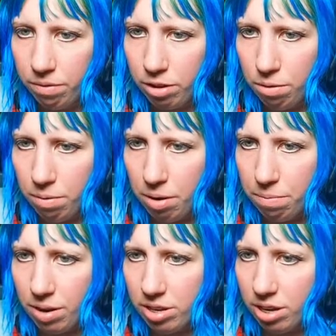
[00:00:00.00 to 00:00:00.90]
oh wait,
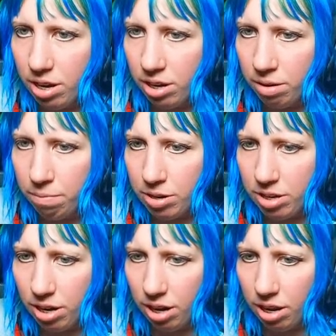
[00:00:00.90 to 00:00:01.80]
where's
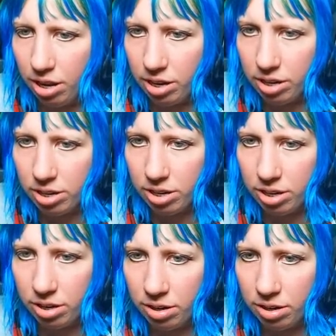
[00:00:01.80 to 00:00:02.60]
the lights?